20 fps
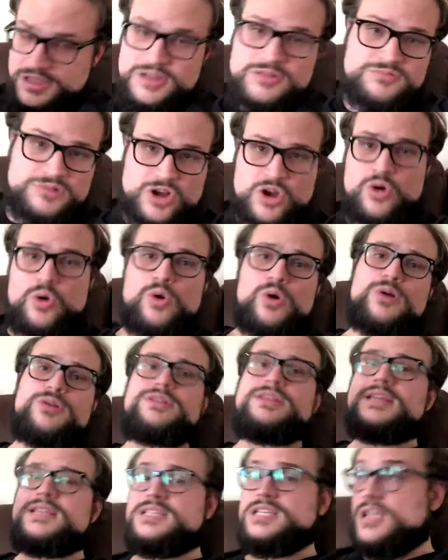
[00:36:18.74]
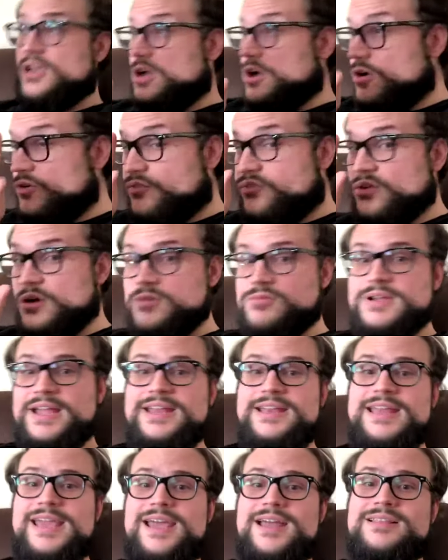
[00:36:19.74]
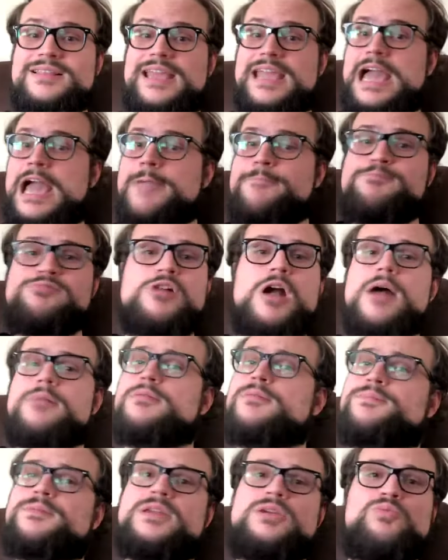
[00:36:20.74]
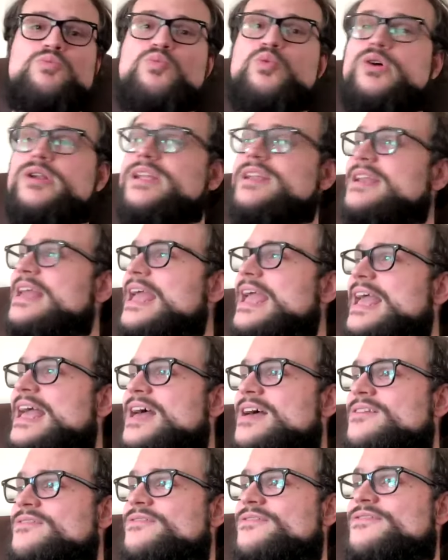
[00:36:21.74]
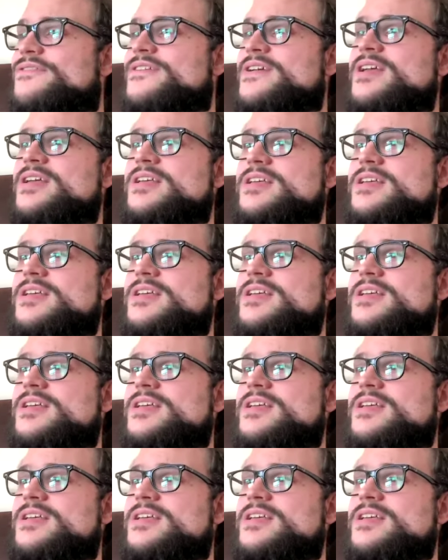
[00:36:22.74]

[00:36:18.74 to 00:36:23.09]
record this and go for it right now, like I probably wouldn't have